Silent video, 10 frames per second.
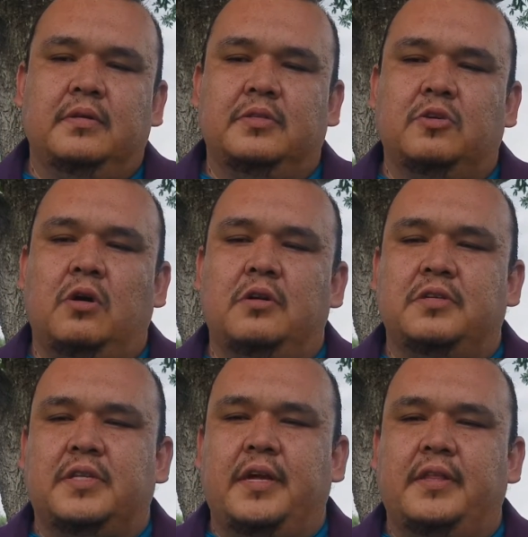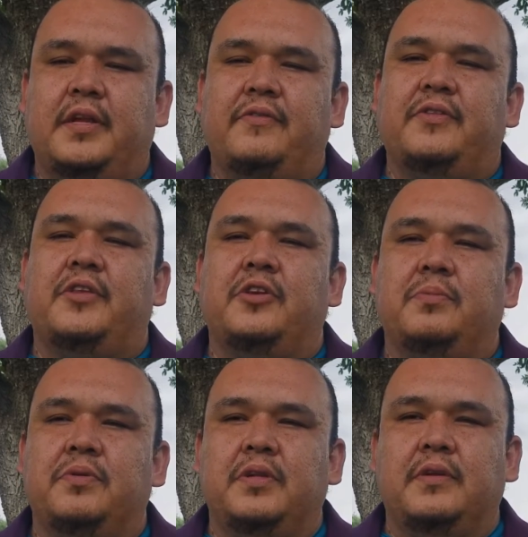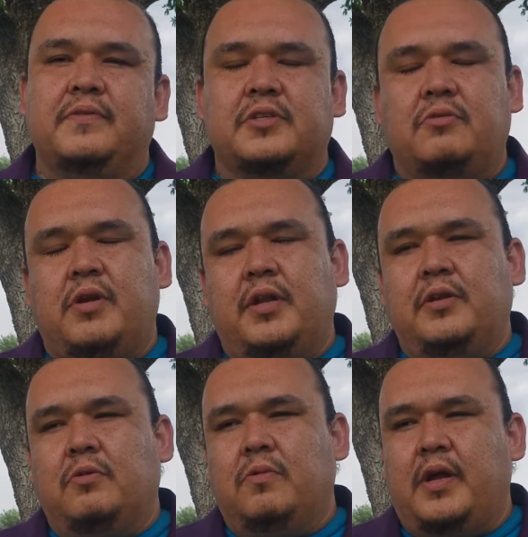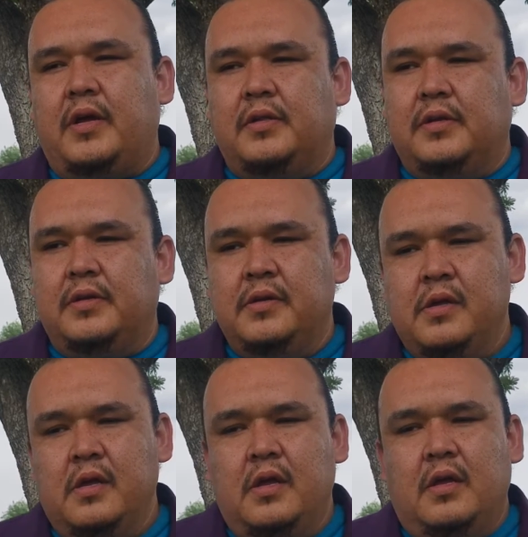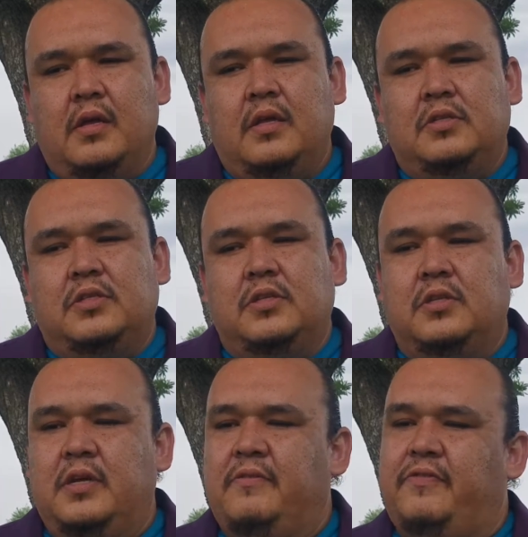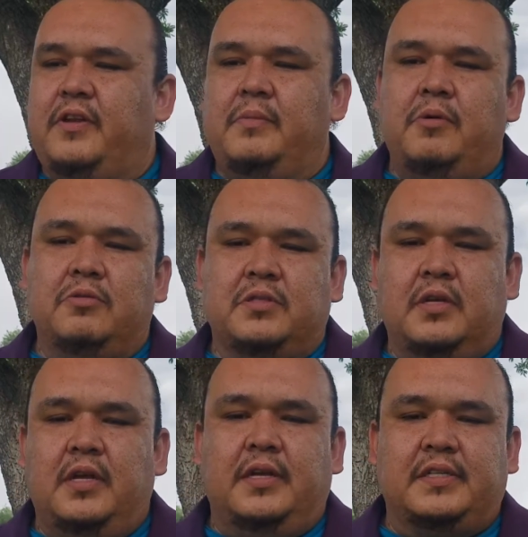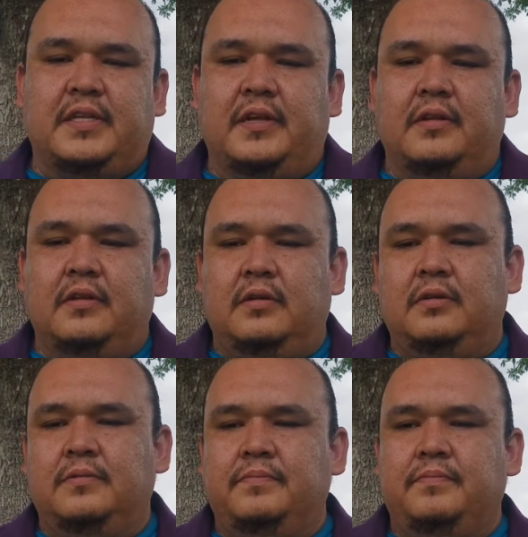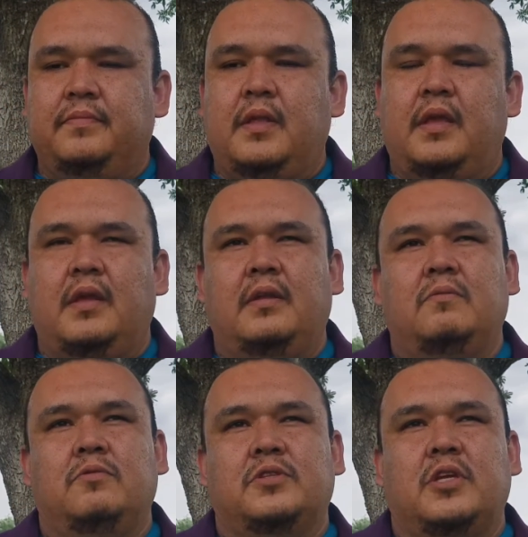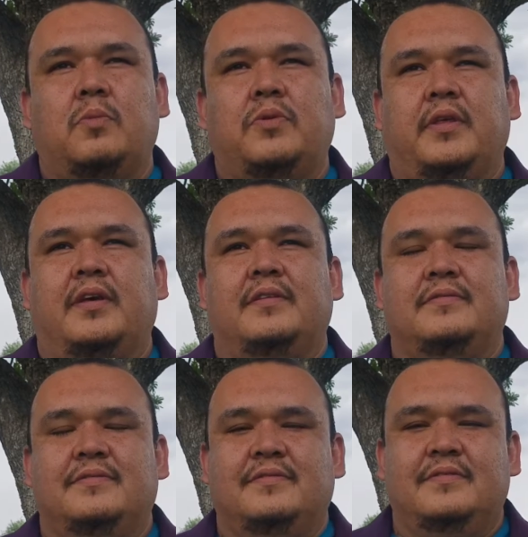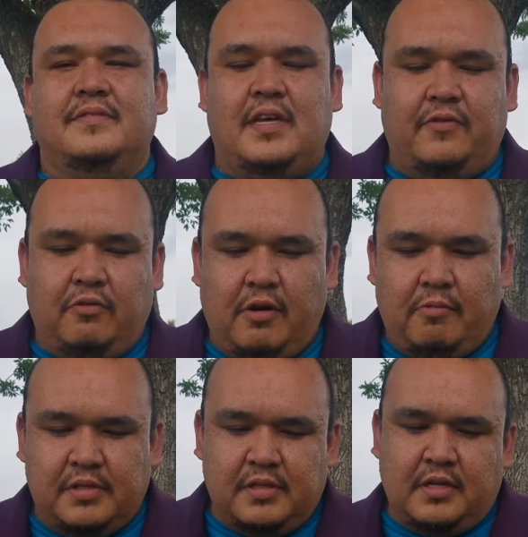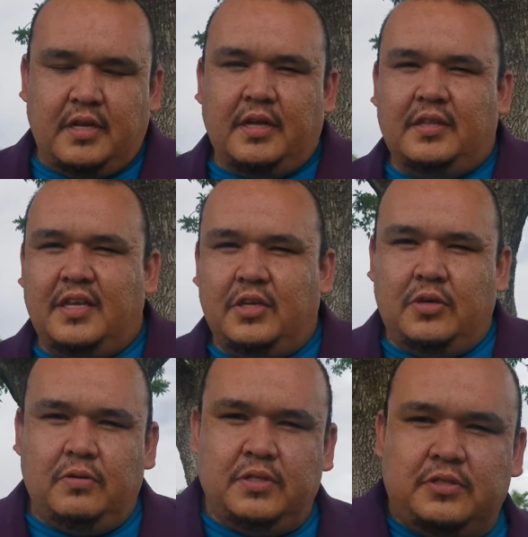So understand that everything you believe is creating your reality to the infinite most extent. And we'll stop with that. Have a great rest of the day. Thank you.